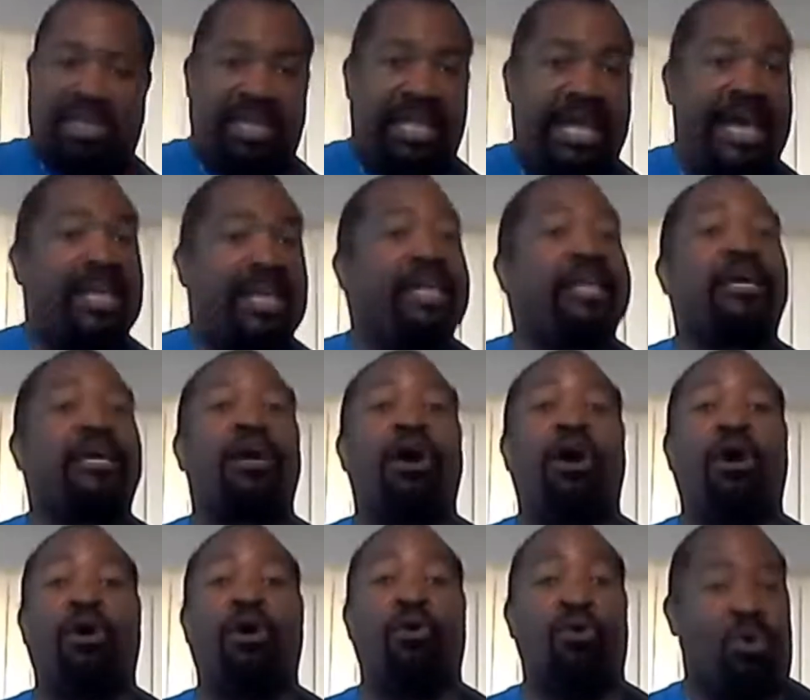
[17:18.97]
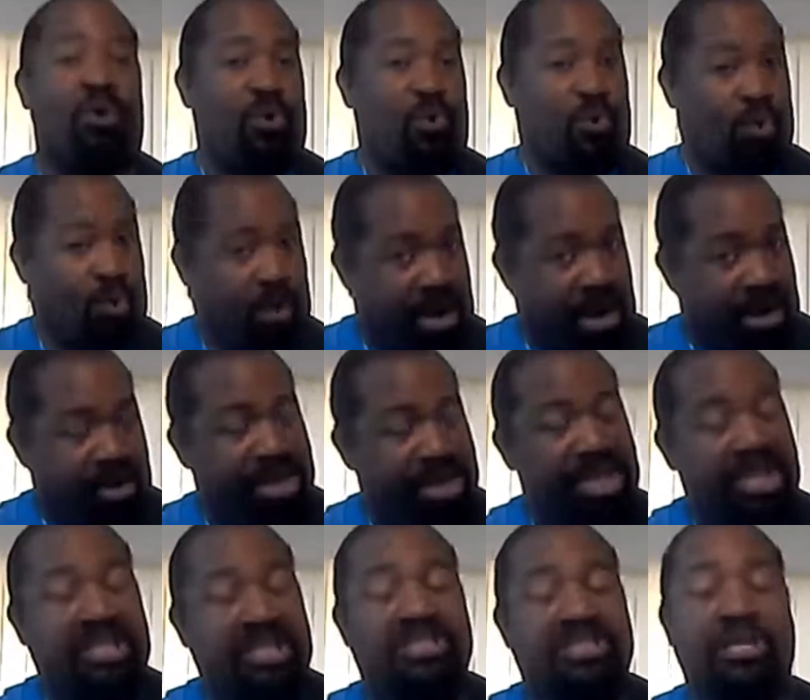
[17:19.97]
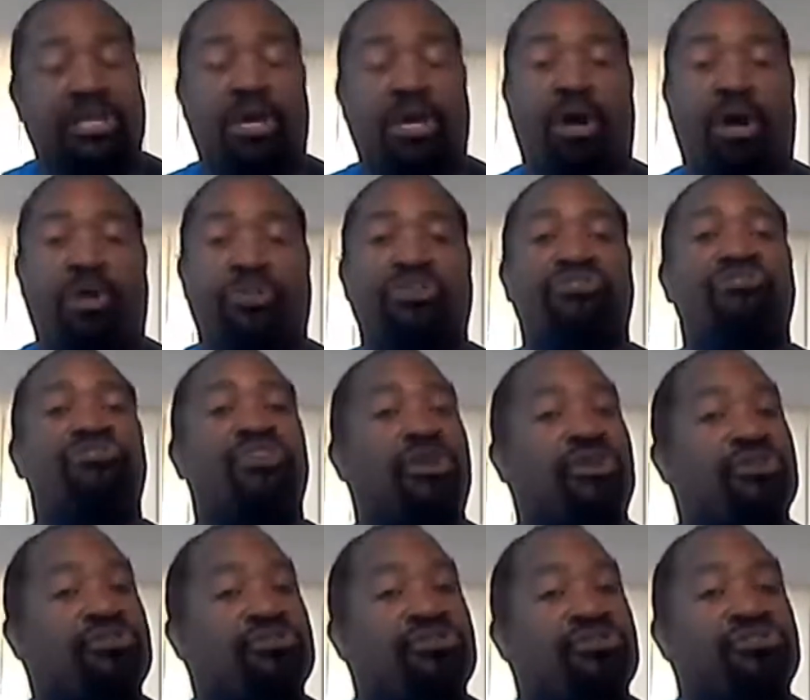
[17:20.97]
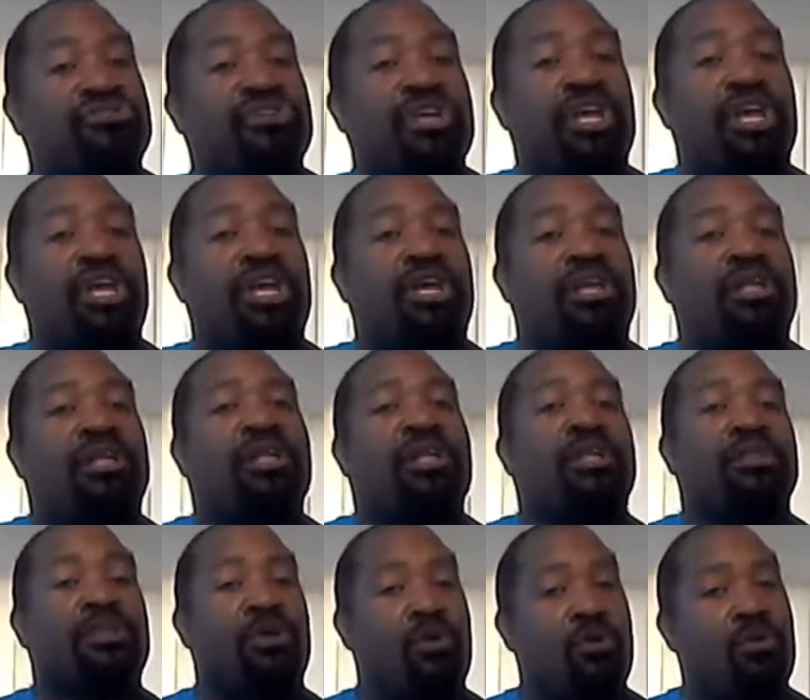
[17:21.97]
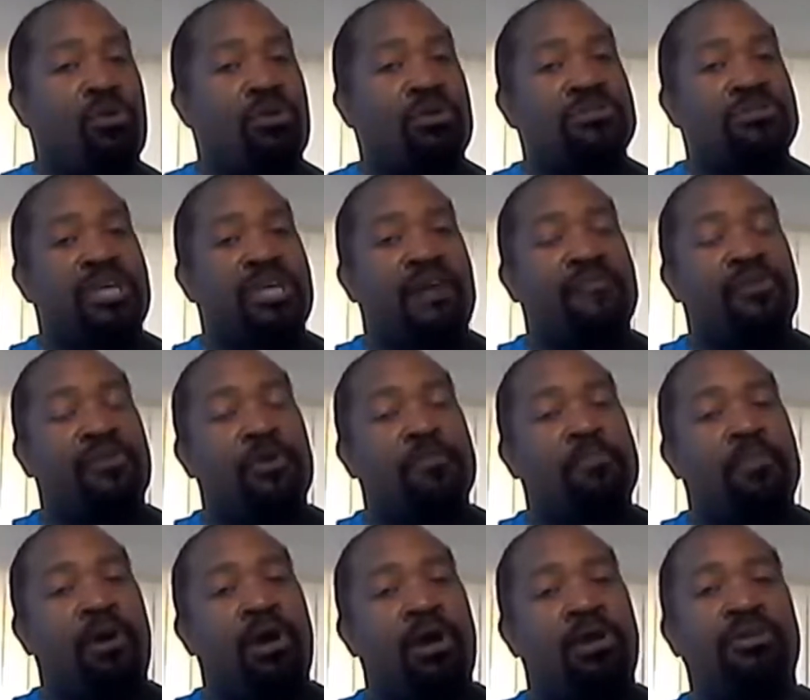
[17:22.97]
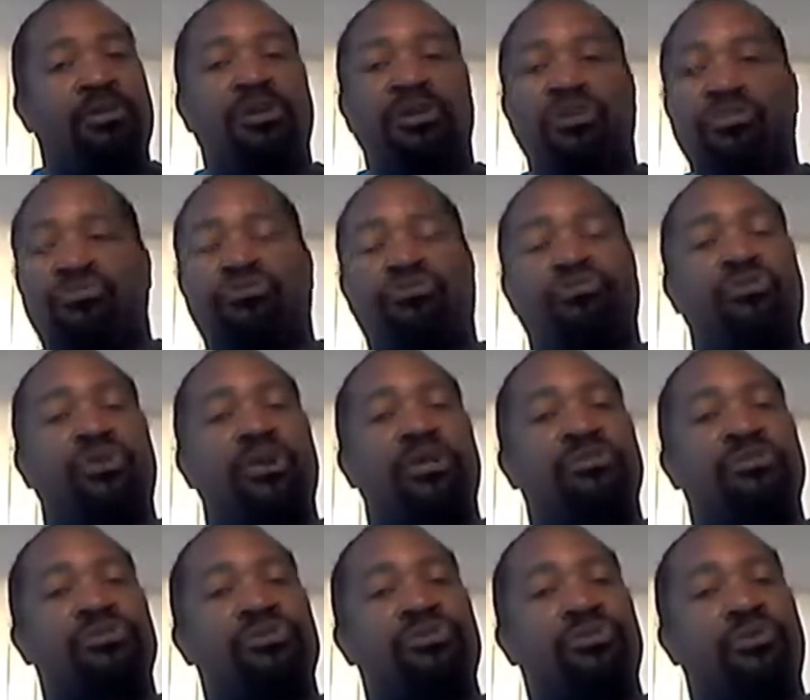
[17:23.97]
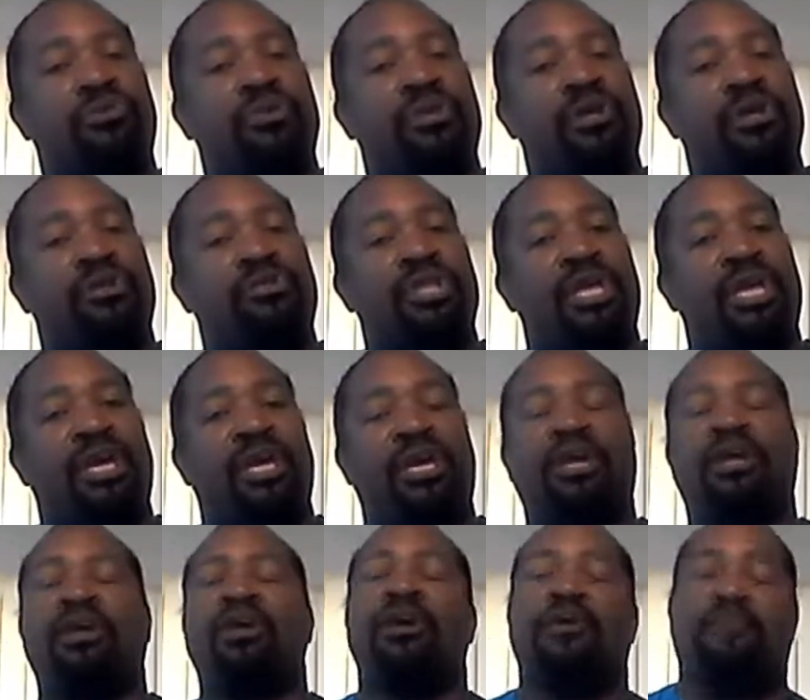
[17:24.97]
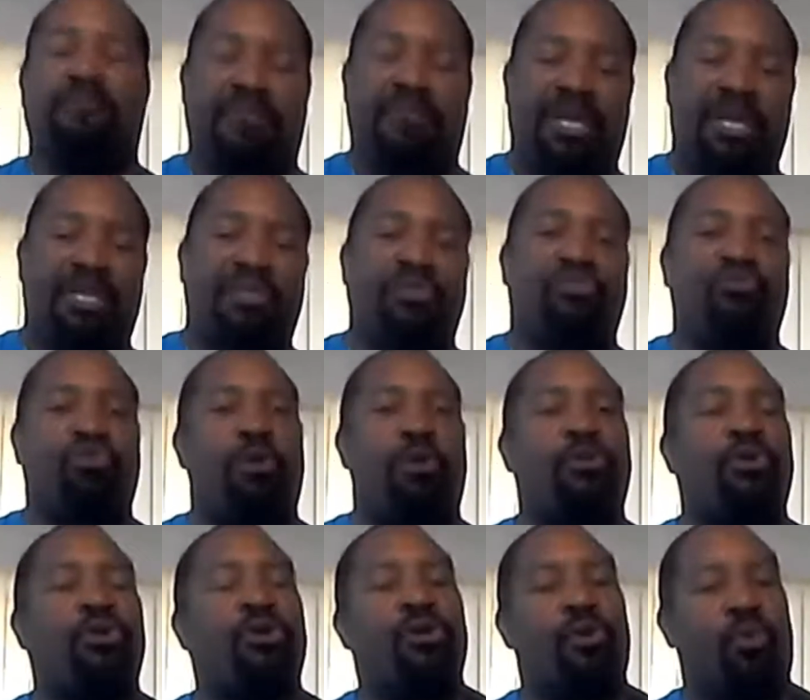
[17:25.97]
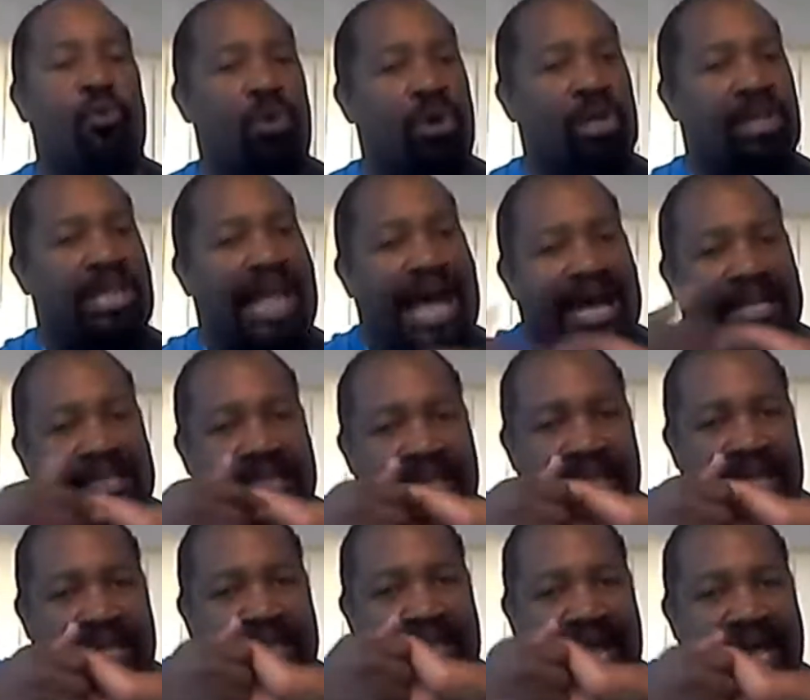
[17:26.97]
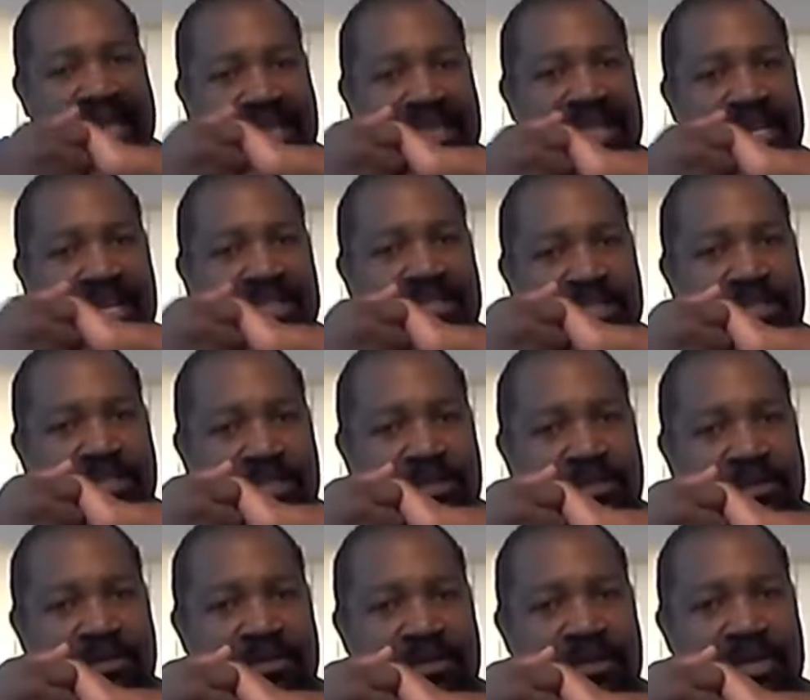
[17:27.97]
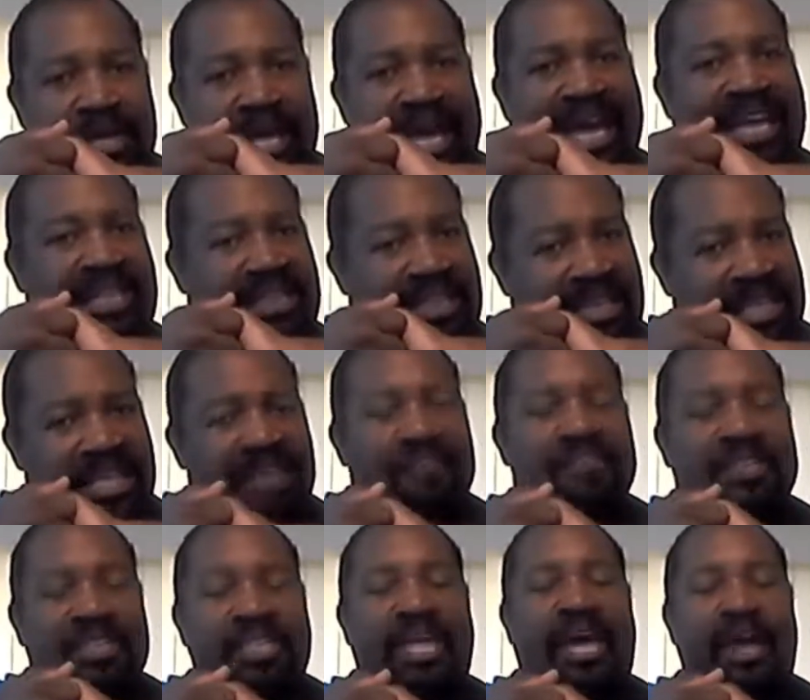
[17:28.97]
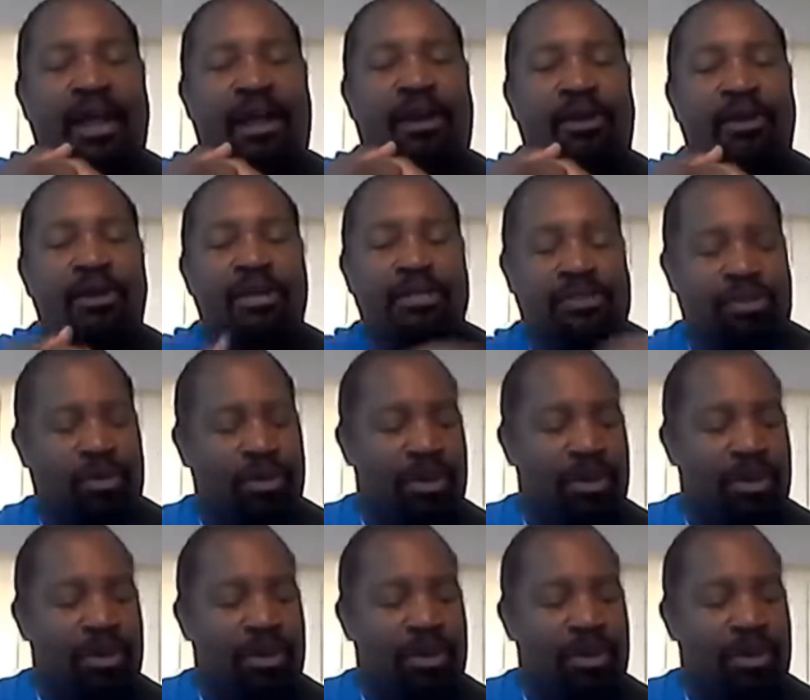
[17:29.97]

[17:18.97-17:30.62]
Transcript: Let it go where it needs to go. The singers are singing, the horns have their part, strings are doing their thing. Me and the drummer, we're locked in like this and leave it there.